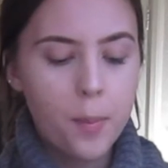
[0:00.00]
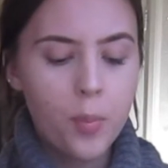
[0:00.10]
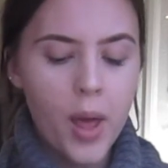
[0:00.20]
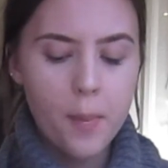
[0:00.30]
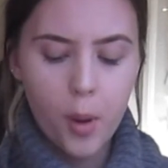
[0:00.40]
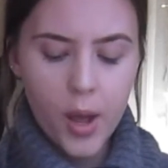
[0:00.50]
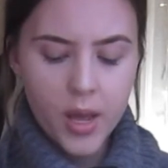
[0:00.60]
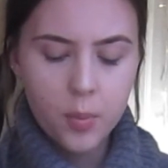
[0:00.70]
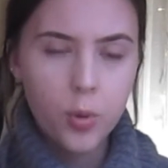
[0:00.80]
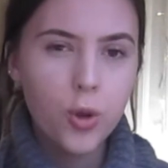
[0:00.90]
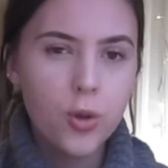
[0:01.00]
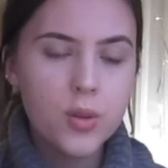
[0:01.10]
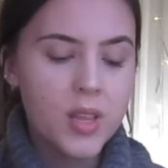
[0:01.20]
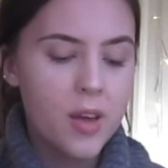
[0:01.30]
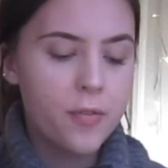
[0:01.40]
like biker boots
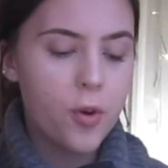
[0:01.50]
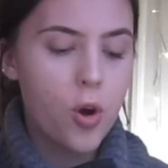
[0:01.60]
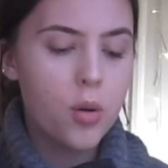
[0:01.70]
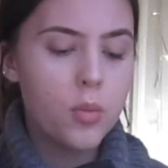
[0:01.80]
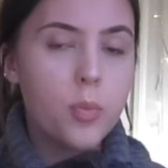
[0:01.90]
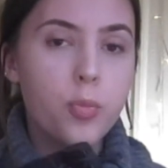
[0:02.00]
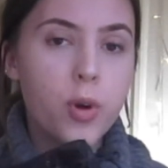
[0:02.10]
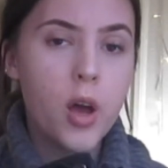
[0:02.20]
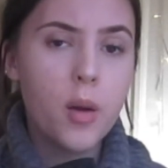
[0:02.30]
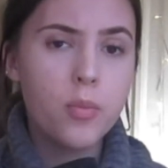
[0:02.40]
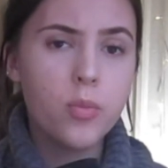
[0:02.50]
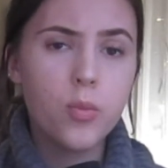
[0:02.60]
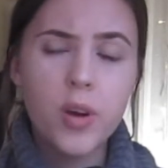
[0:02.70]
they're from um,